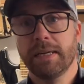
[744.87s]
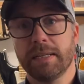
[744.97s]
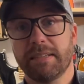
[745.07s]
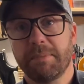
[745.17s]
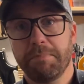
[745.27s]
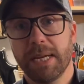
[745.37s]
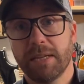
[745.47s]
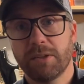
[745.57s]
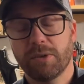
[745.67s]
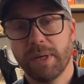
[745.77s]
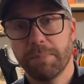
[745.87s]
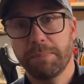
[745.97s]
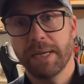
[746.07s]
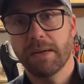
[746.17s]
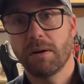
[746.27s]
It has a mint green
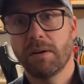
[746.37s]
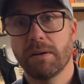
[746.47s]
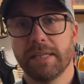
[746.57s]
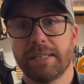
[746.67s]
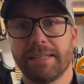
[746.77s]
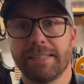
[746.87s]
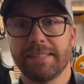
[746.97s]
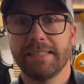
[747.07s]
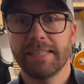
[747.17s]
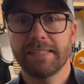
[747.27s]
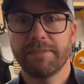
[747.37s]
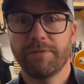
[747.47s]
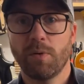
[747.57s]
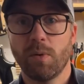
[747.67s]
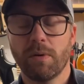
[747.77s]
pickguard. It has the
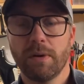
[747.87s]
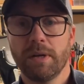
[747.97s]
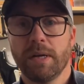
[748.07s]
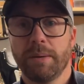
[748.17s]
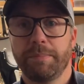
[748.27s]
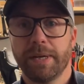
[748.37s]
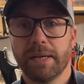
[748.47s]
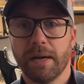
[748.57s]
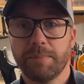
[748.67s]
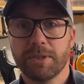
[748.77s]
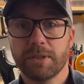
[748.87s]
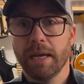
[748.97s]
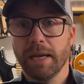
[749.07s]
64 pickups.